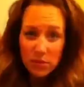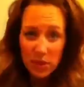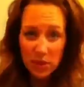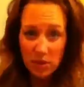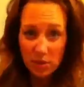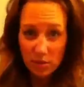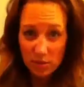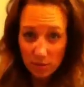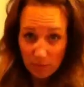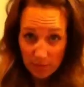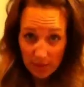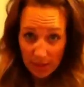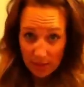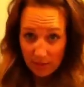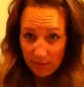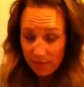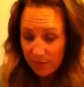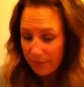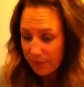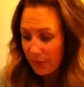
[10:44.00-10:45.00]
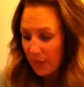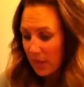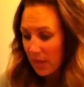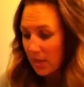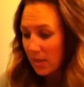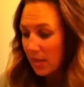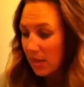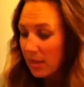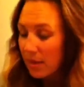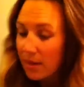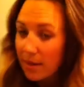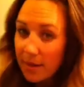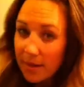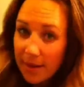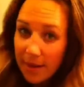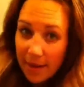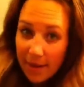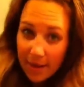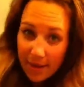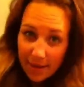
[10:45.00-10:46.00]
it's not so bad.
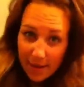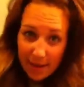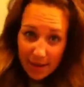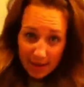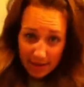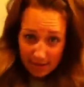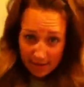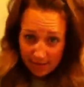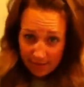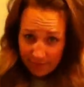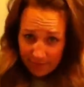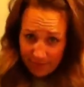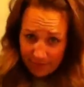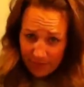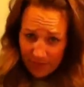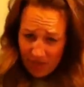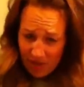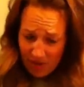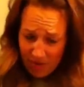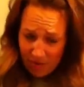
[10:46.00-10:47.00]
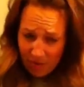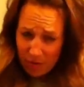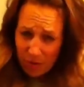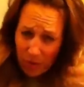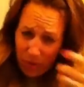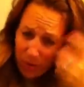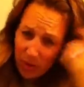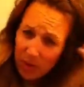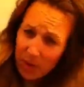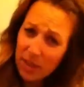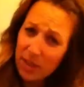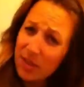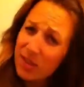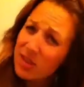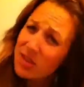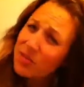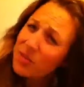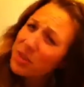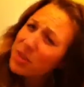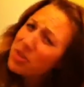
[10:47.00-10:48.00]
And then, of
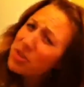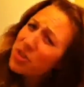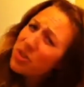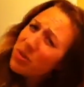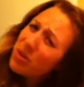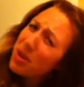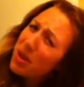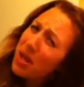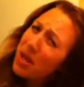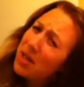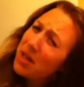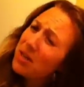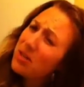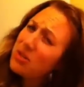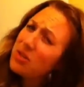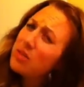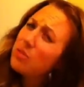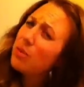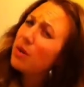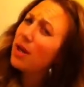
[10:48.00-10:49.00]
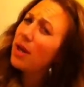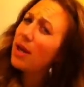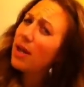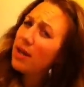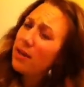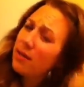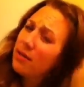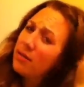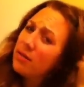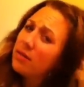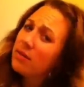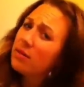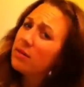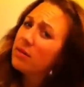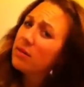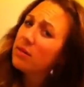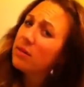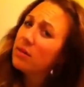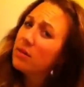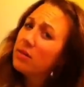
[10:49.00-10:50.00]
course, finish it with hairspray.
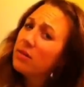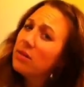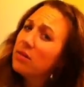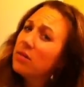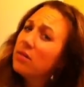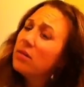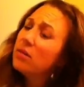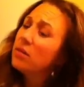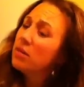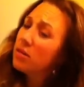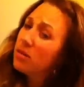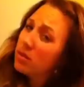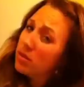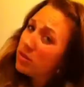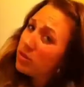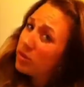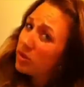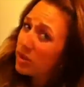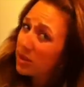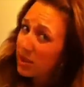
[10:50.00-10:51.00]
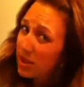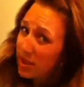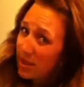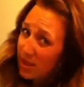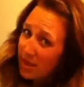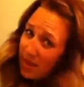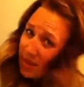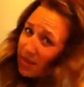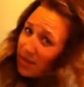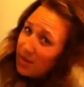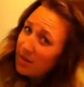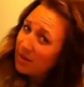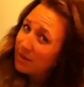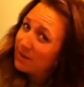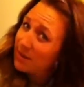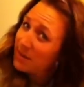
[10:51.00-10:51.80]
Just a little.